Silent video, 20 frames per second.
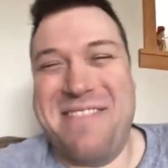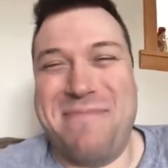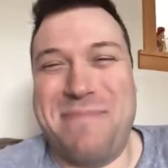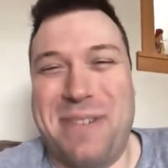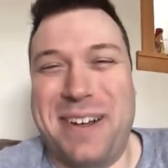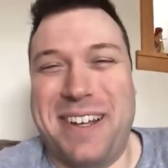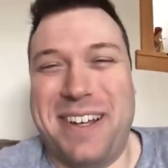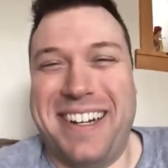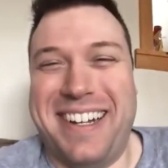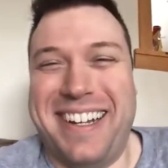
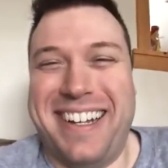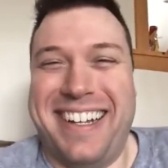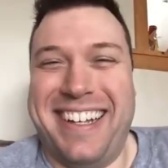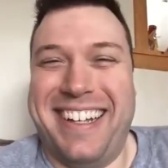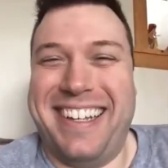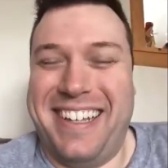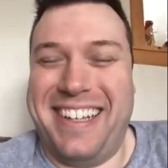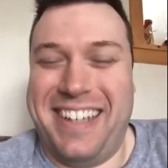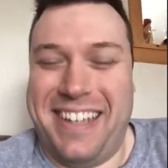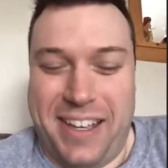But uh,
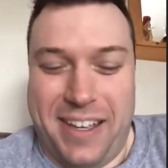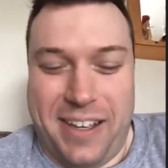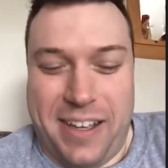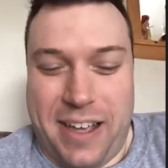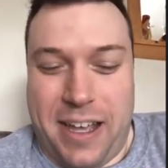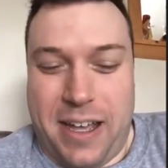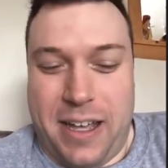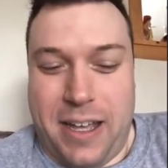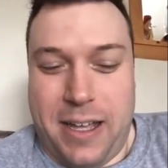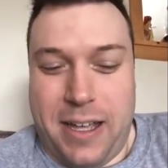
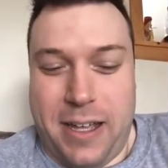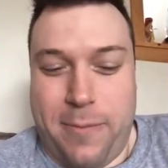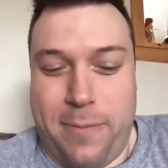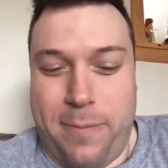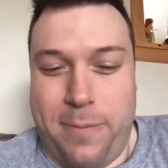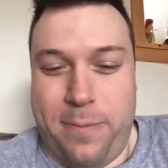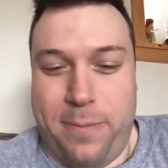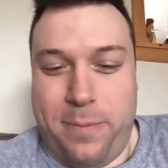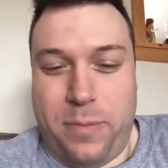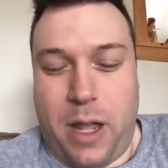uh,
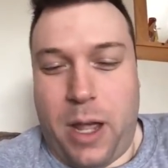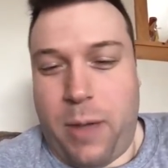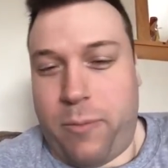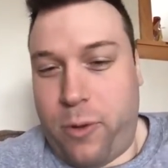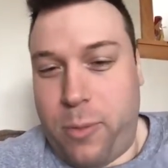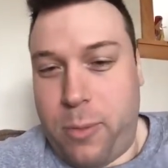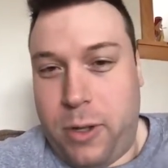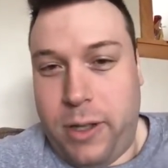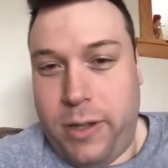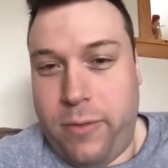I'm from
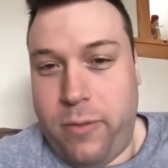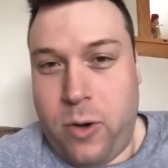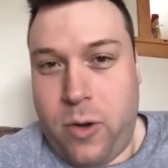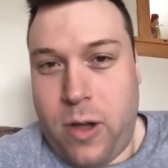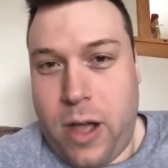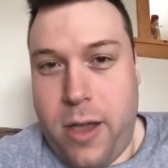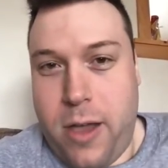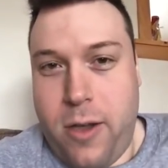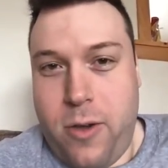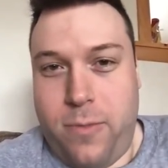Cleveland,
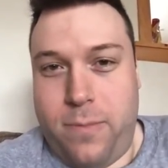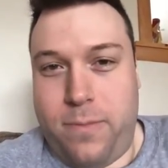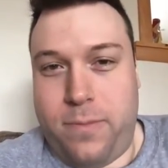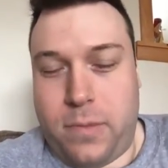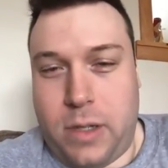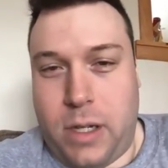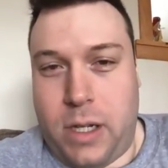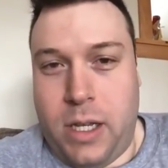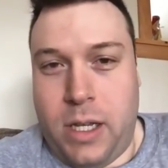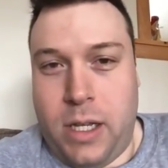Ohio,
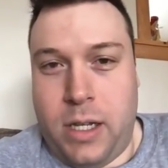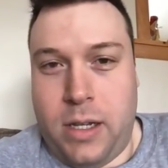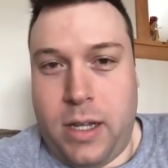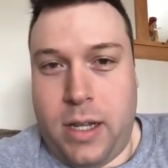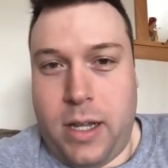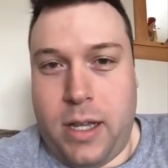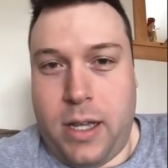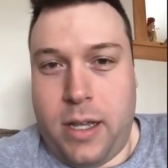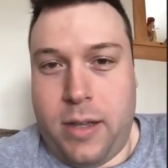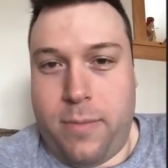and
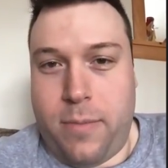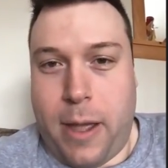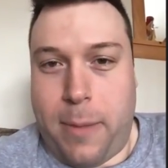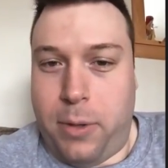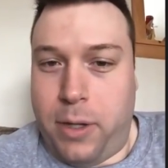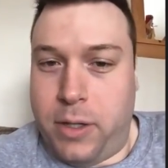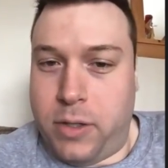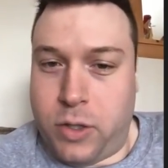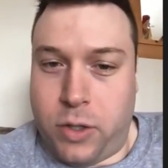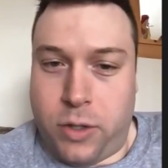uh, I play
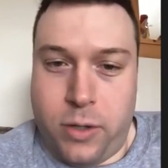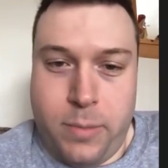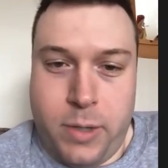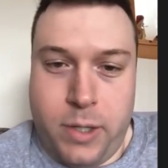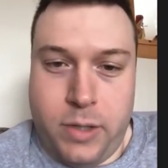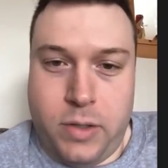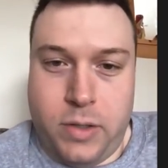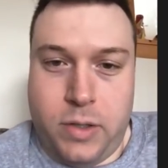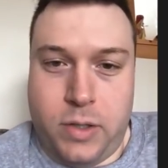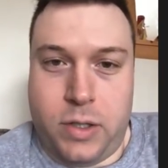
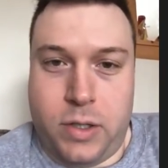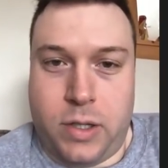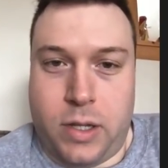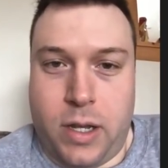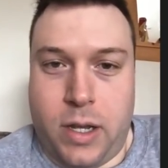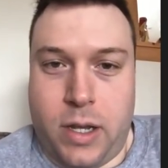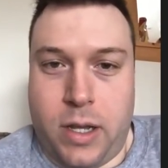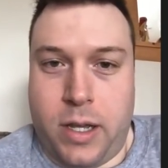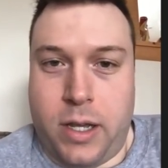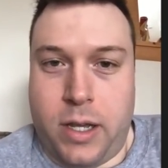tournaments,
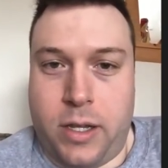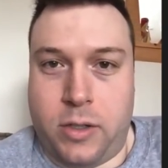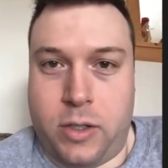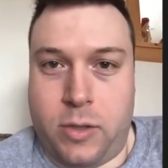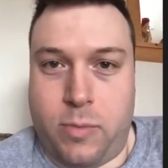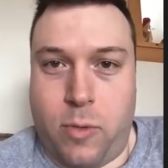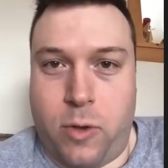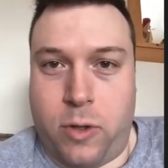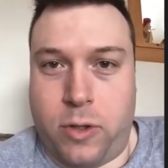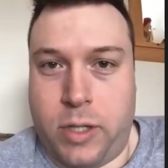uh, small
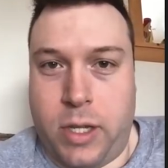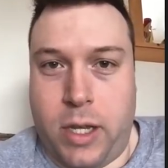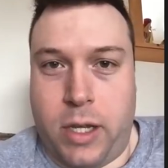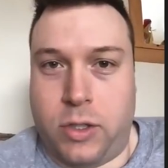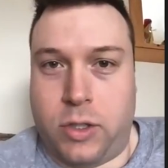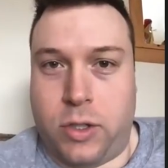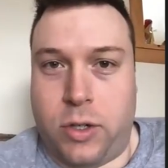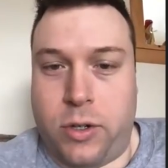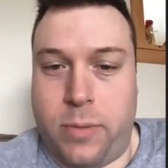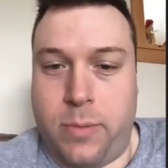stakes
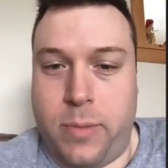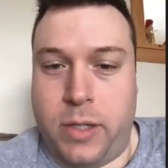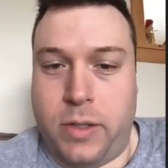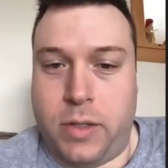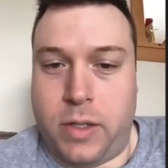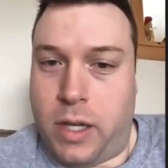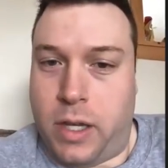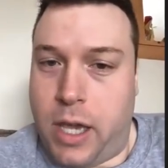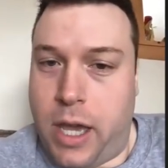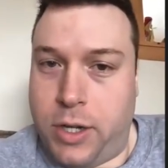tournaments and
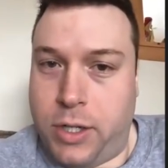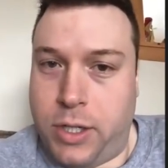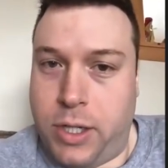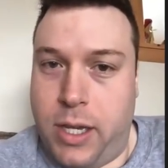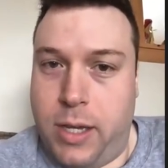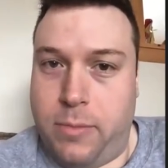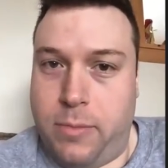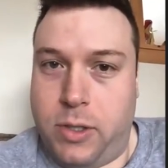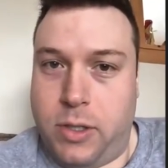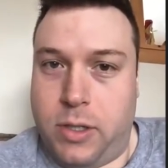cash
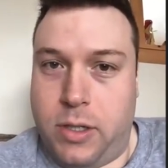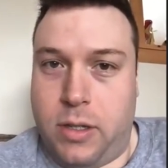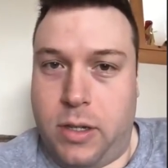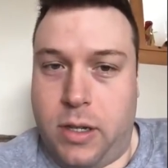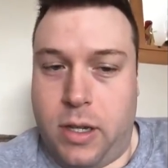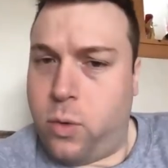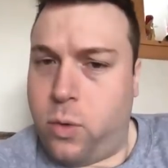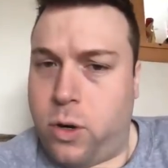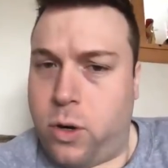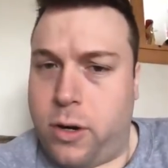games, and
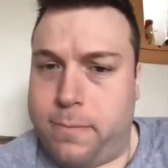uh, I've been